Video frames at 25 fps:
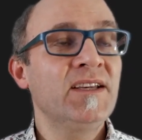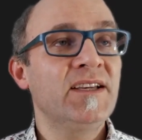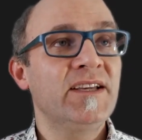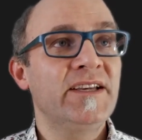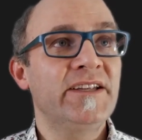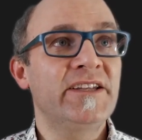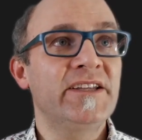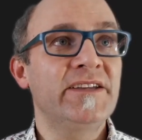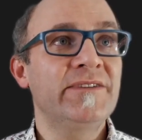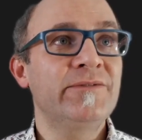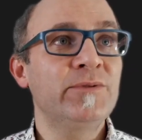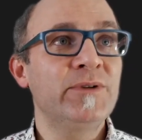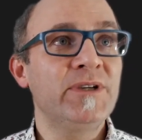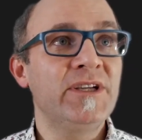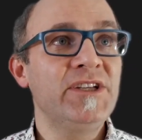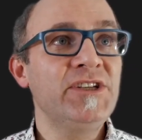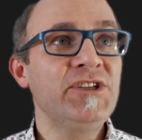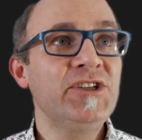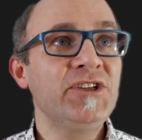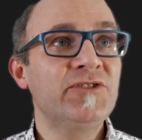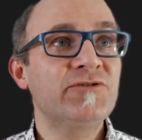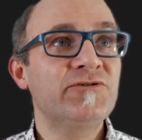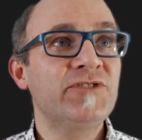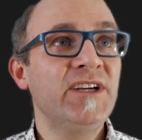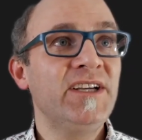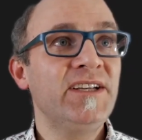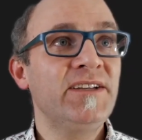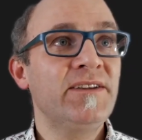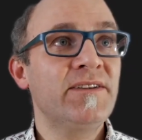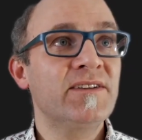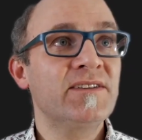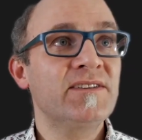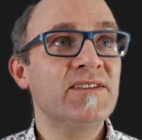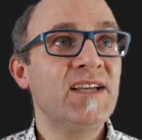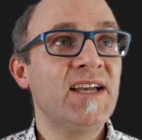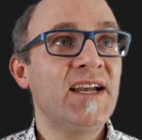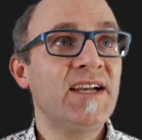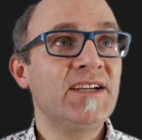And if we integrate
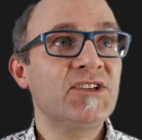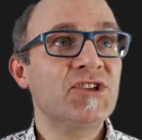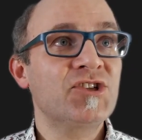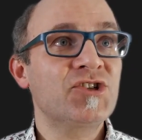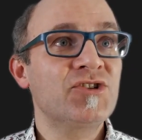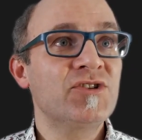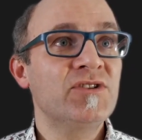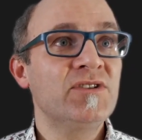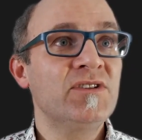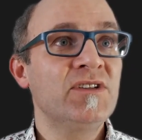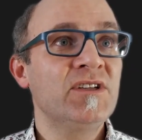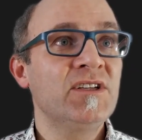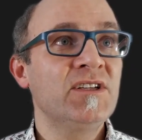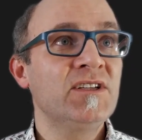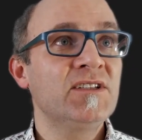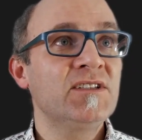this action